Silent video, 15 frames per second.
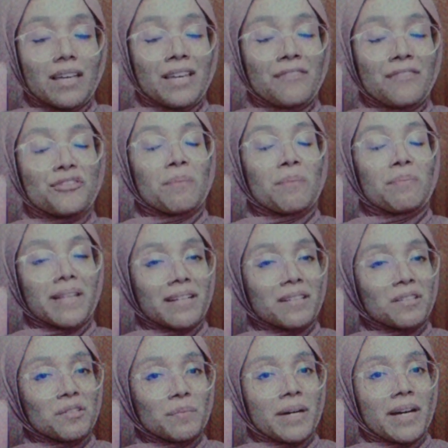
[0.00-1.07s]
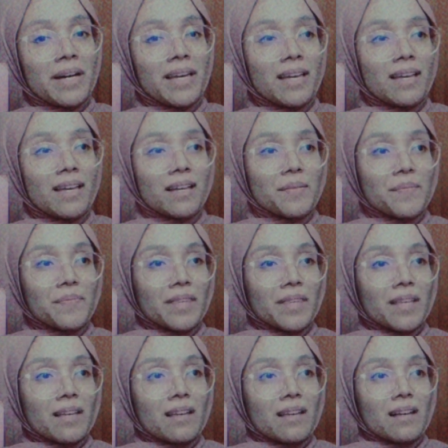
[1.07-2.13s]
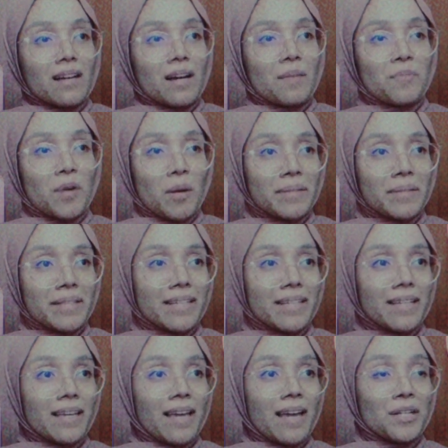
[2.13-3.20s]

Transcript: If you are planning to buy a property